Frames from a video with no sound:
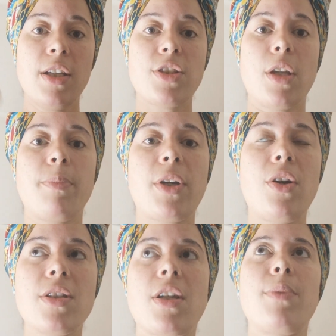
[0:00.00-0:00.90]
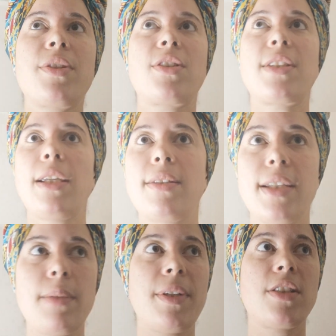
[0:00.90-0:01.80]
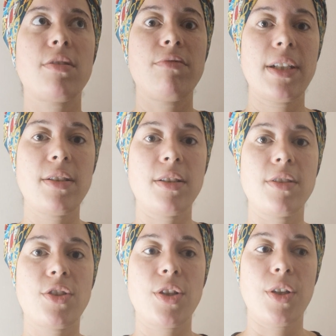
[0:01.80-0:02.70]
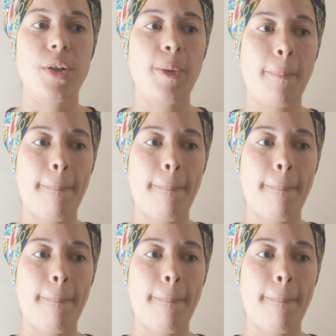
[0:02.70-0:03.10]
So because I was deeply surrendered to